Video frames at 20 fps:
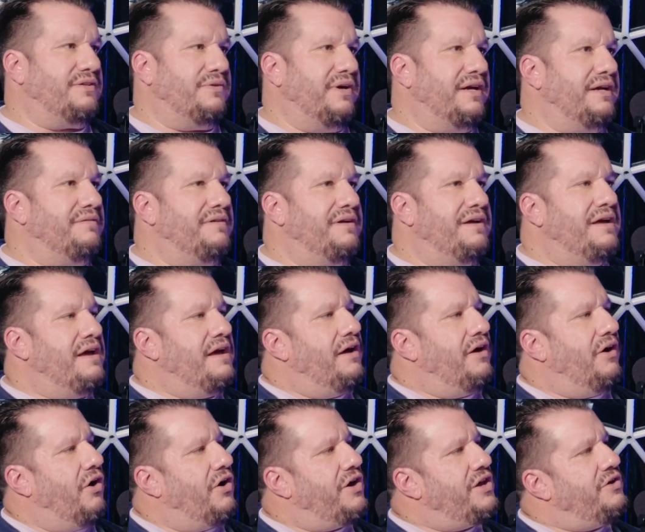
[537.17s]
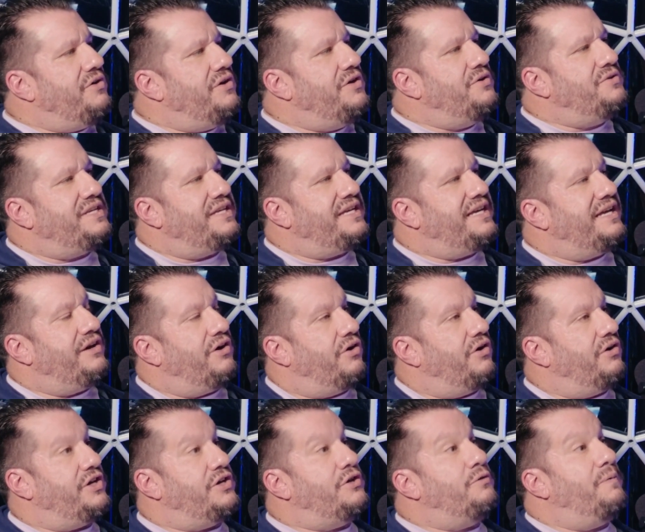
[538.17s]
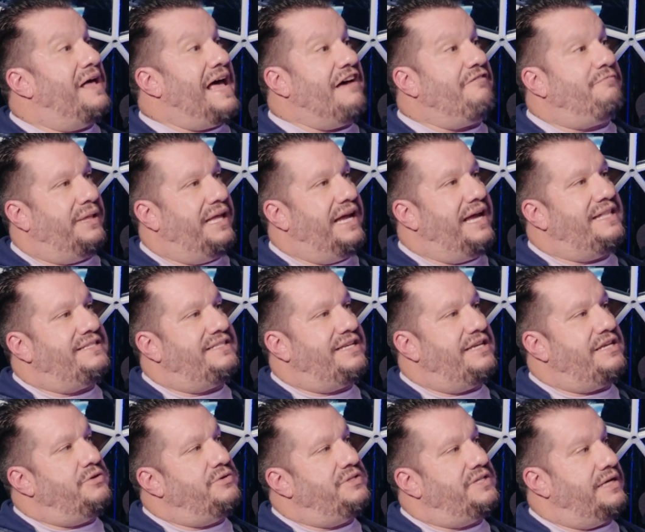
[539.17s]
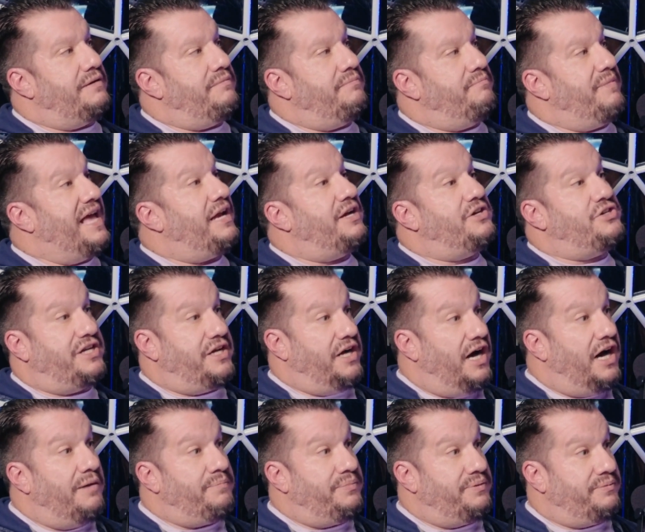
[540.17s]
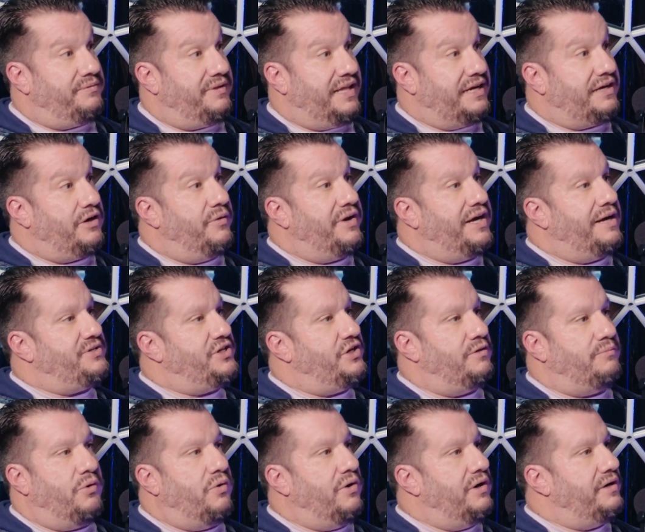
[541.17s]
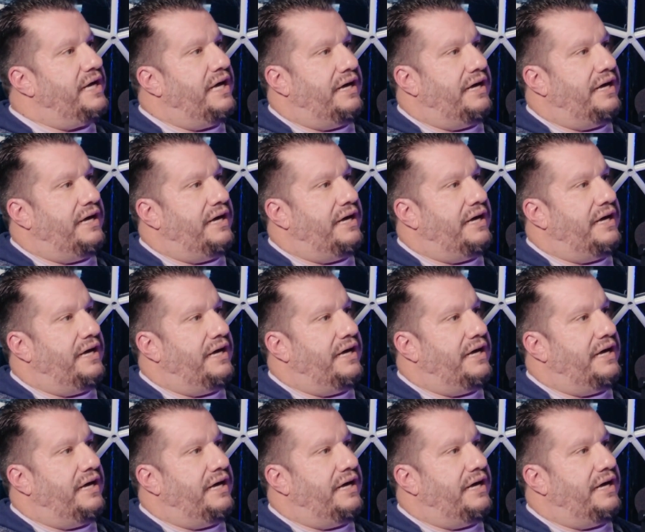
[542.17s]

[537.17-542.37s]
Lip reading: That's great. Are you using it, or do you have plans to use it managing up, like going up to your board?